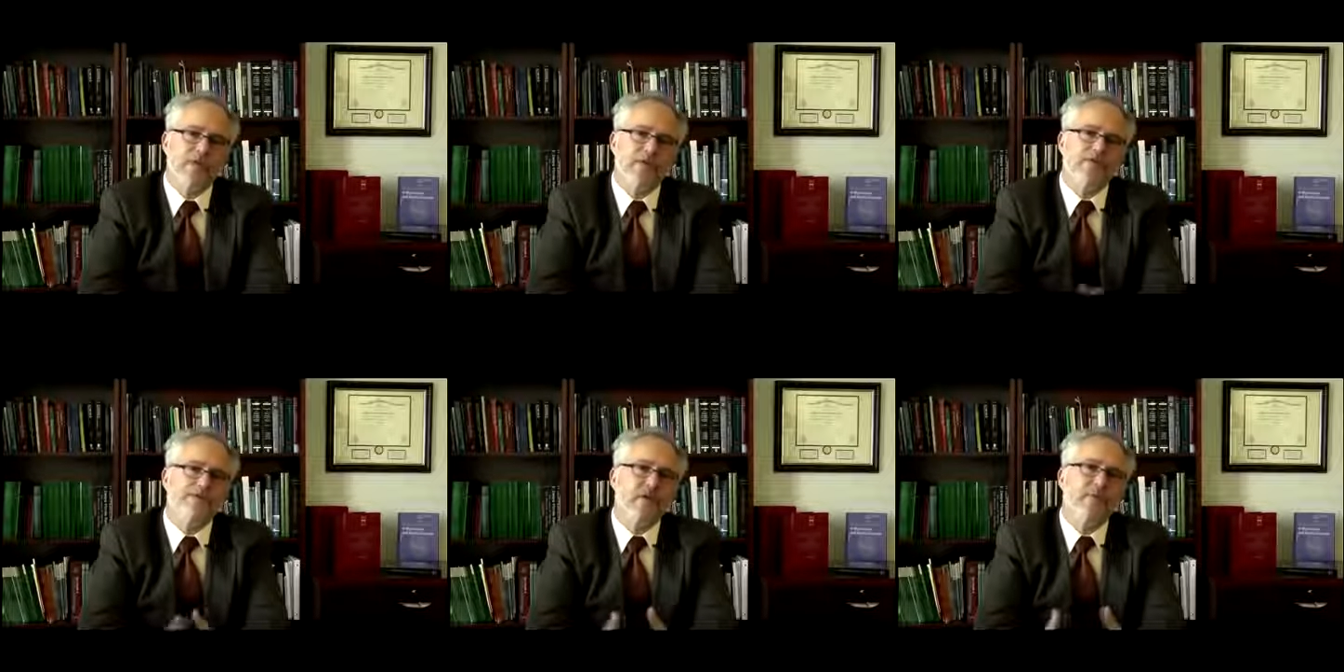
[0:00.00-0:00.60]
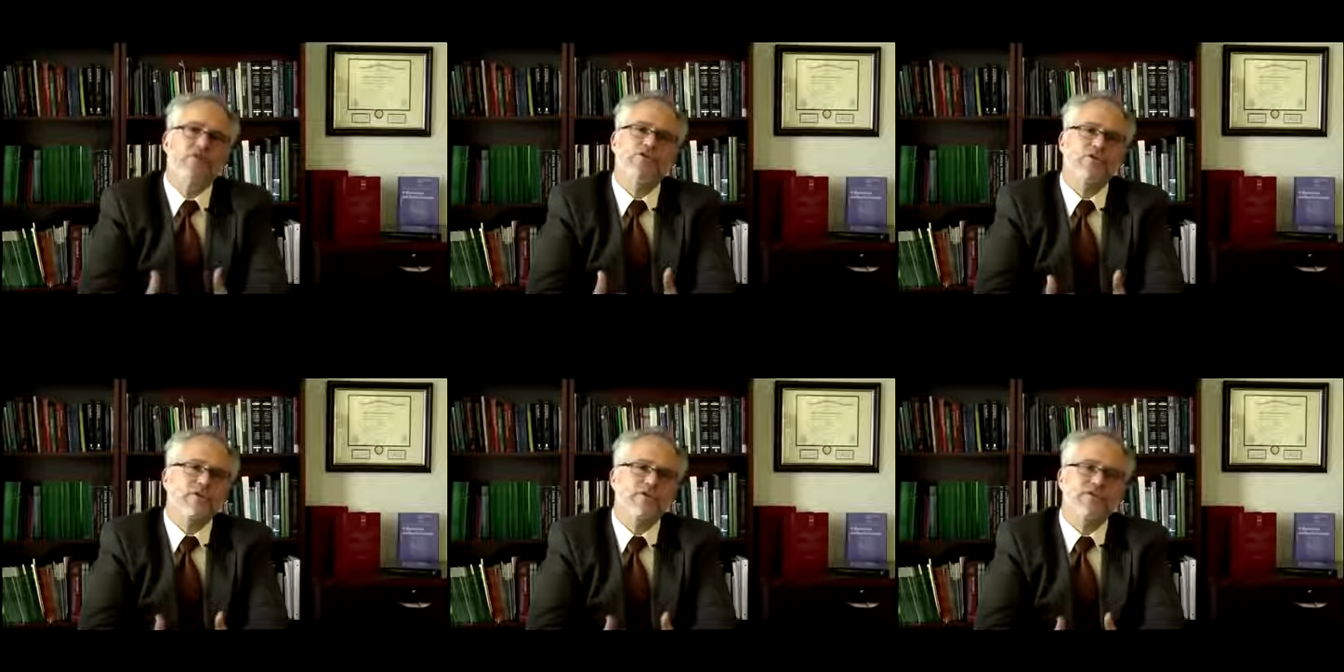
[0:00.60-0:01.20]
the examiner
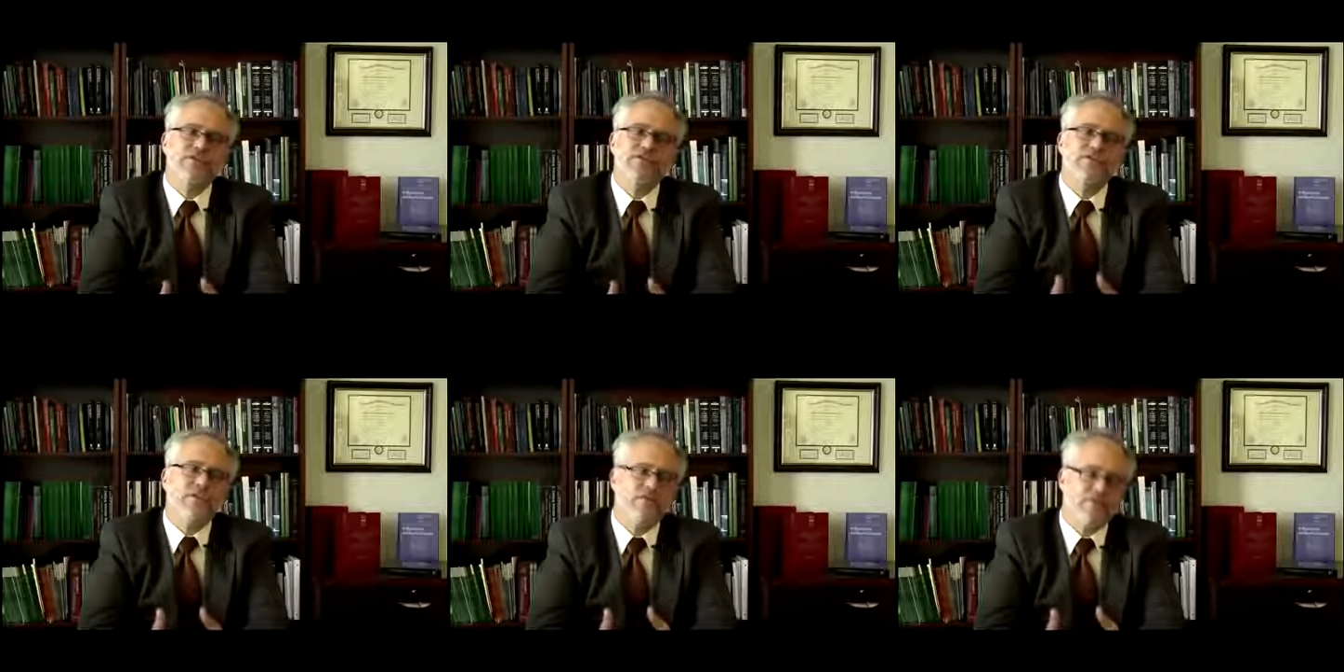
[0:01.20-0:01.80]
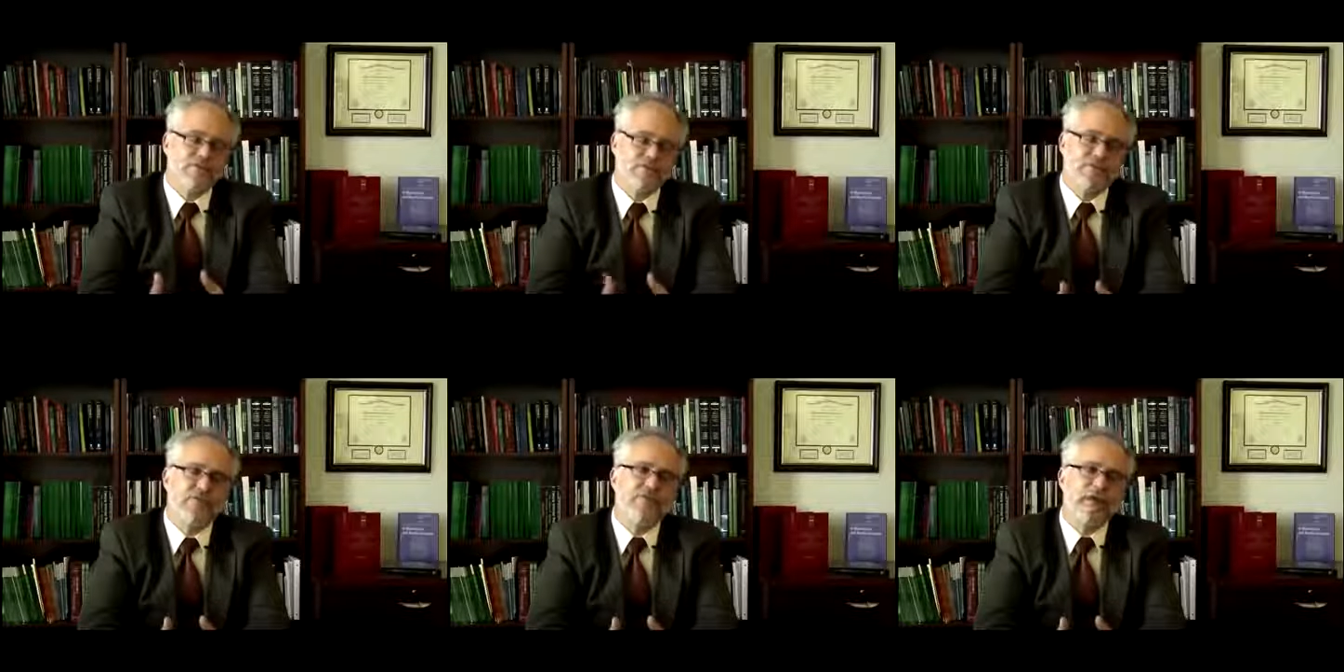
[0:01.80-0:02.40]
should consider several
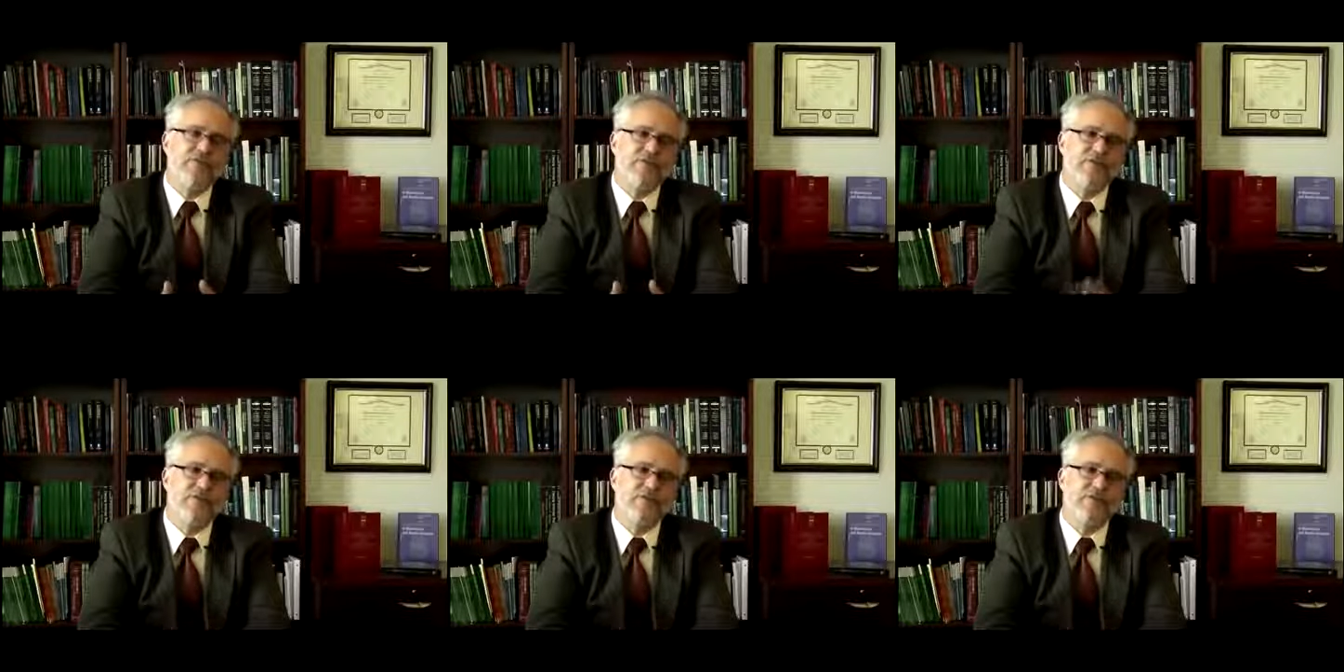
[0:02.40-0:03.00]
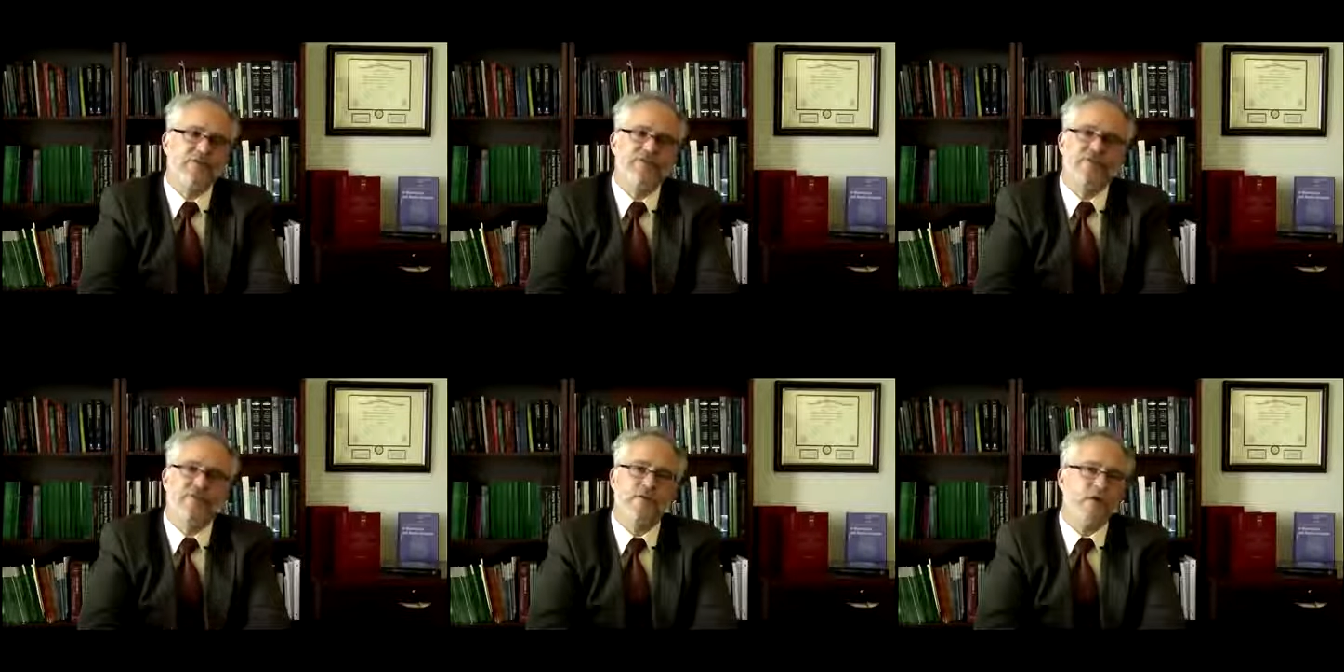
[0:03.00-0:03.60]
different possibilities
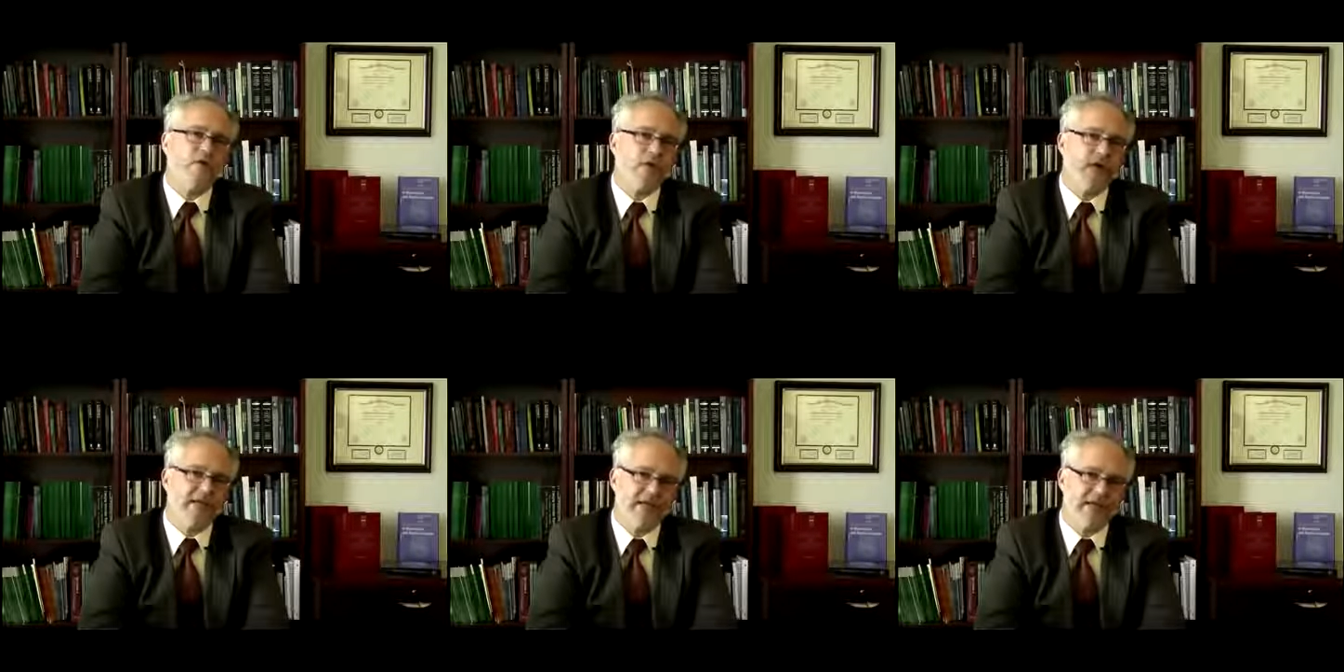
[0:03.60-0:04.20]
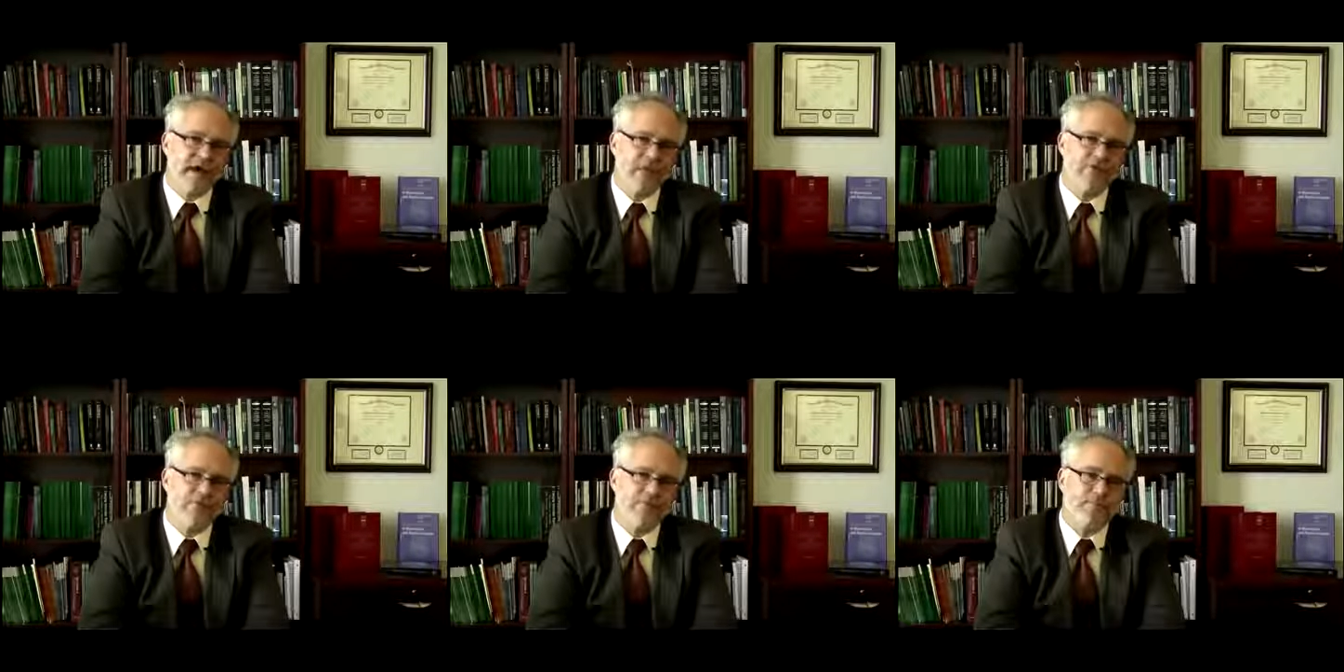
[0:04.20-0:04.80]
for the underlying
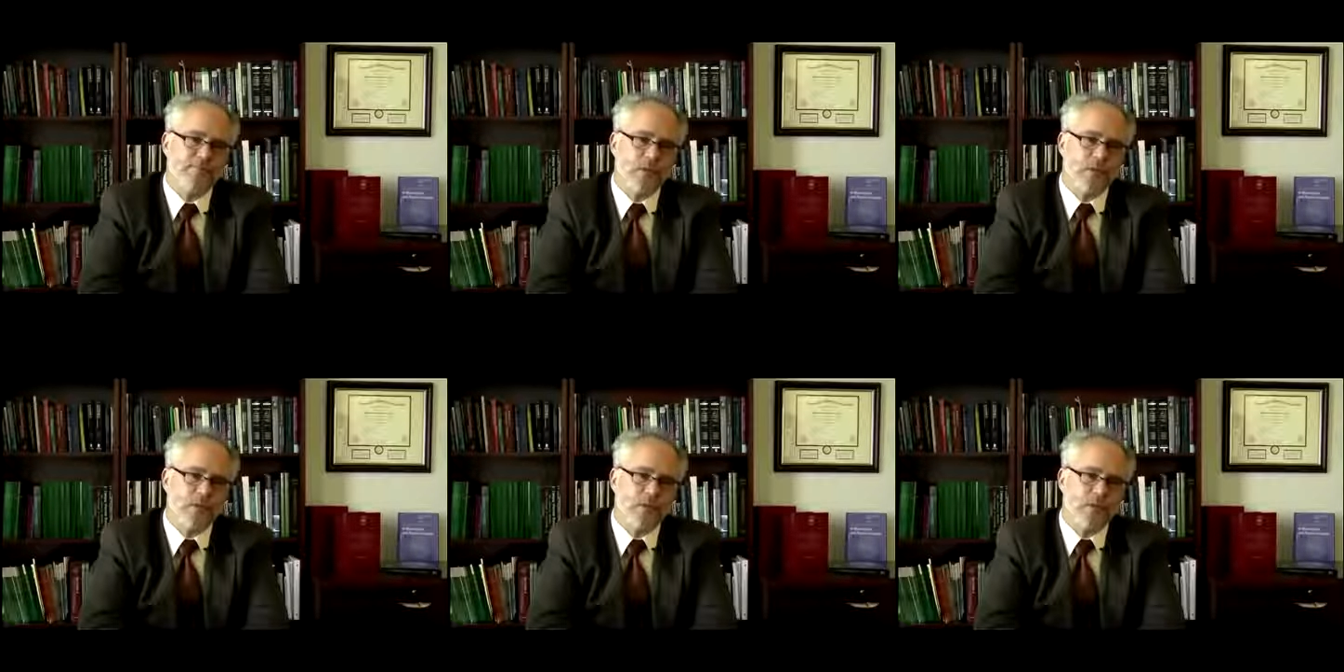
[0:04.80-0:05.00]
etiology.